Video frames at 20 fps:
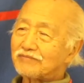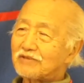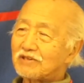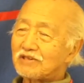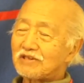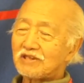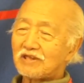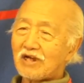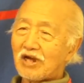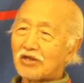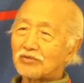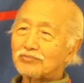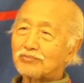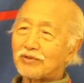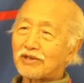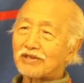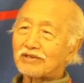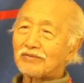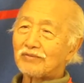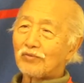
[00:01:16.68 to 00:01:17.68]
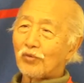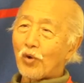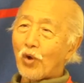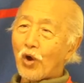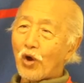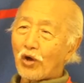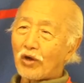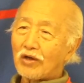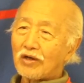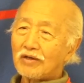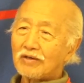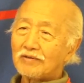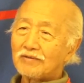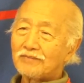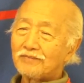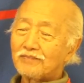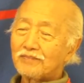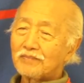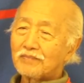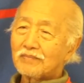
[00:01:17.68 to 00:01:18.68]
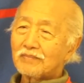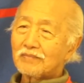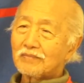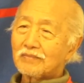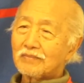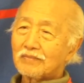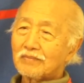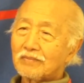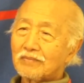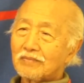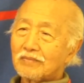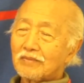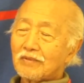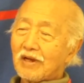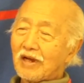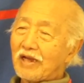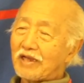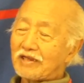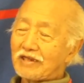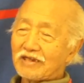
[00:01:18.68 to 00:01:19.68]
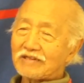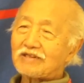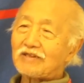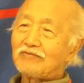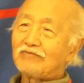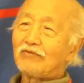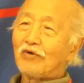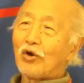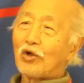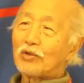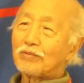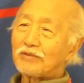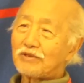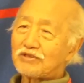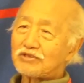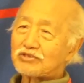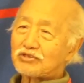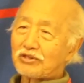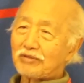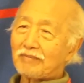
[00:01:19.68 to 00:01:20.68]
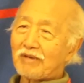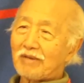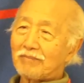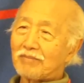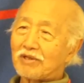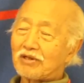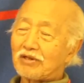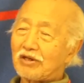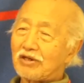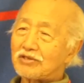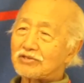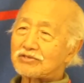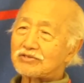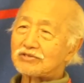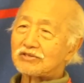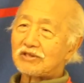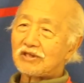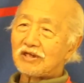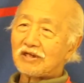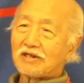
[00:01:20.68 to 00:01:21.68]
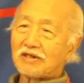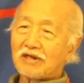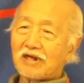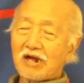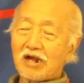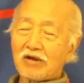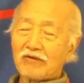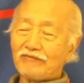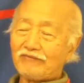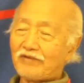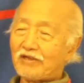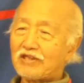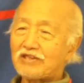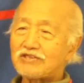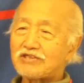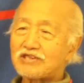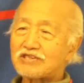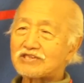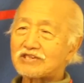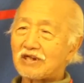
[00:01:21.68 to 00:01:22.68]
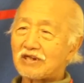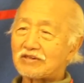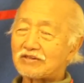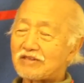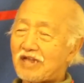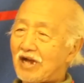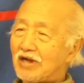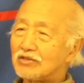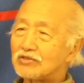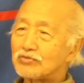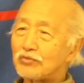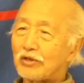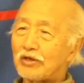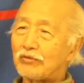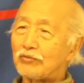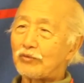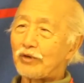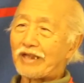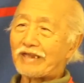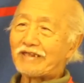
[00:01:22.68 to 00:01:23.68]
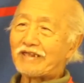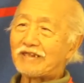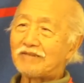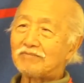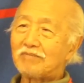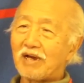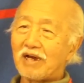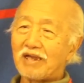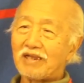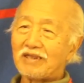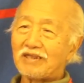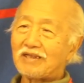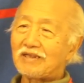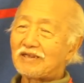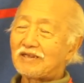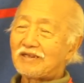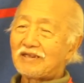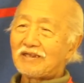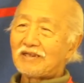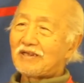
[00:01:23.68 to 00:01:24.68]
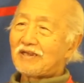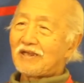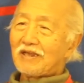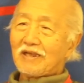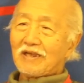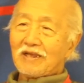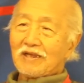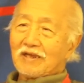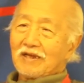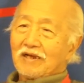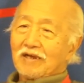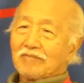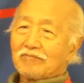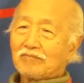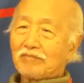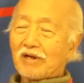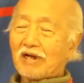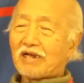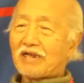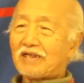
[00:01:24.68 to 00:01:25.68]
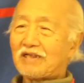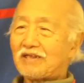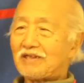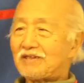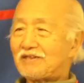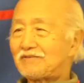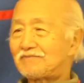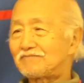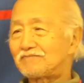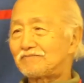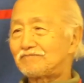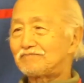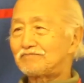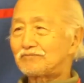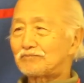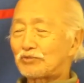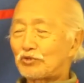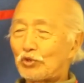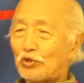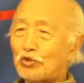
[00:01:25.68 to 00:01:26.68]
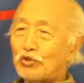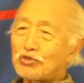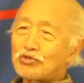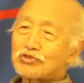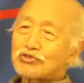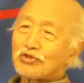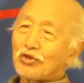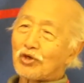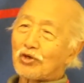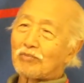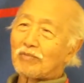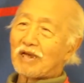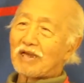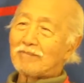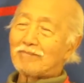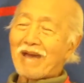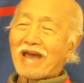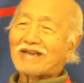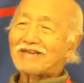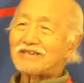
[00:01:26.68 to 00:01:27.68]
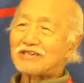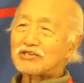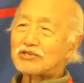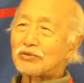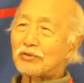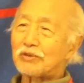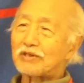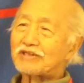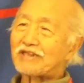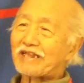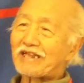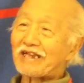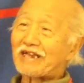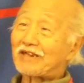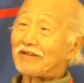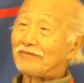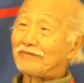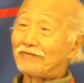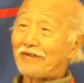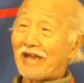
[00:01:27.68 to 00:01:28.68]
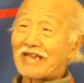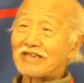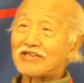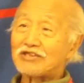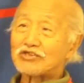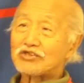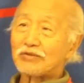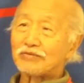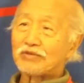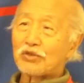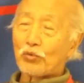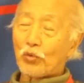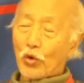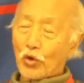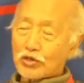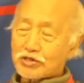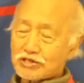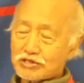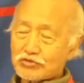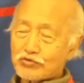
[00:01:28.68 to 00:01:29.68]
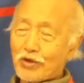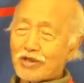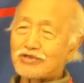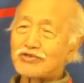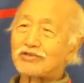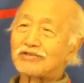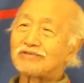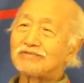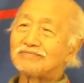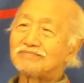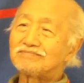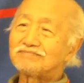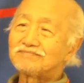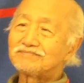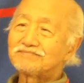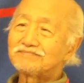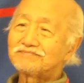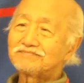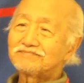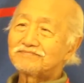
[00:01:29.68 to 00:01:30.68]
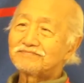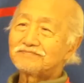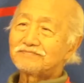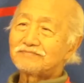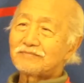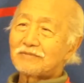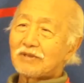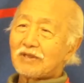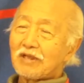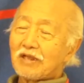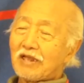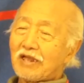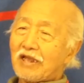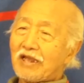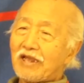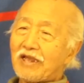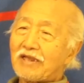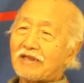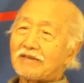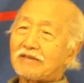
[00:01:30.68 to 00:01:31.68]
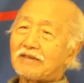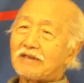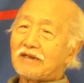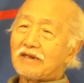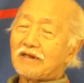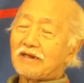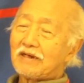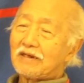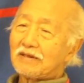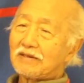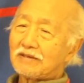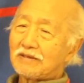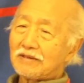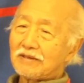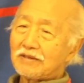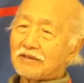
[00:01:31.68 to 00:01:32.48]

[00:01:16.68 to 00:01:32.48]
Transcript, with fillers: after the outbreak of war, I got involved in Eskrima because uh, our villages, our towns were raided by, by goons or by bandits who were taking advantage of the war situation. And uh,